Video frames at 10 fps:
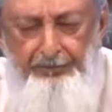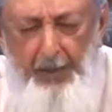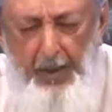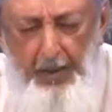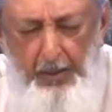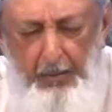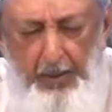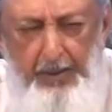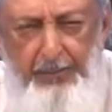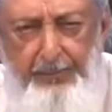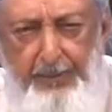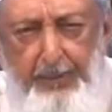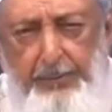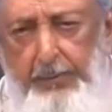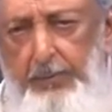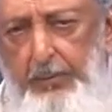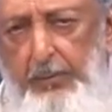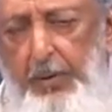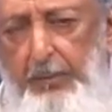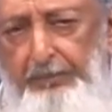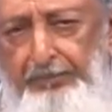uh, United States into the war.